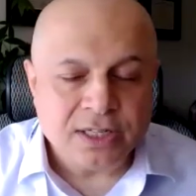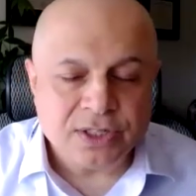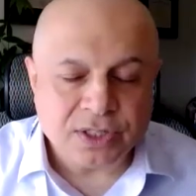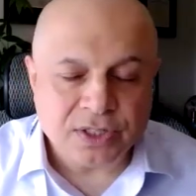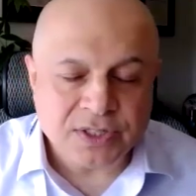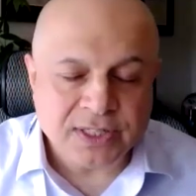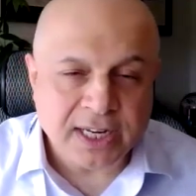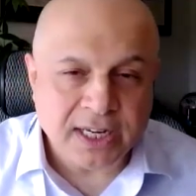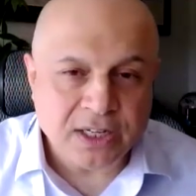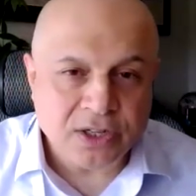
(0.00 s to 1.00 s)

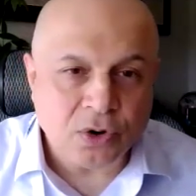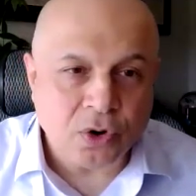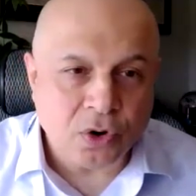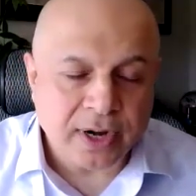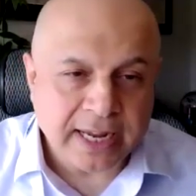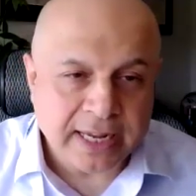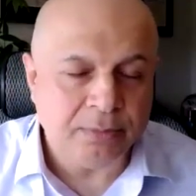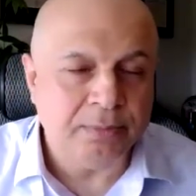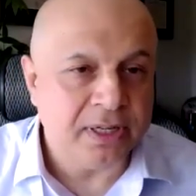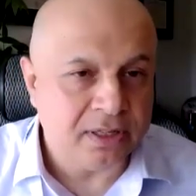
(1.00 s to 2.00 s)
sustained or
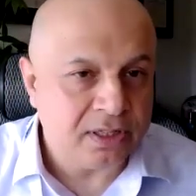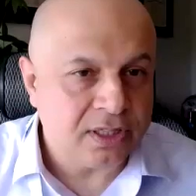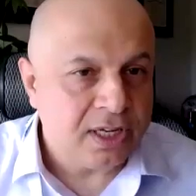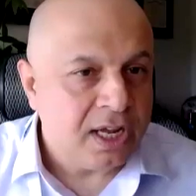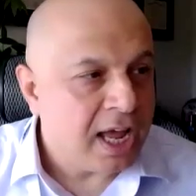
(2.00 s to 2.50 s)
intermittent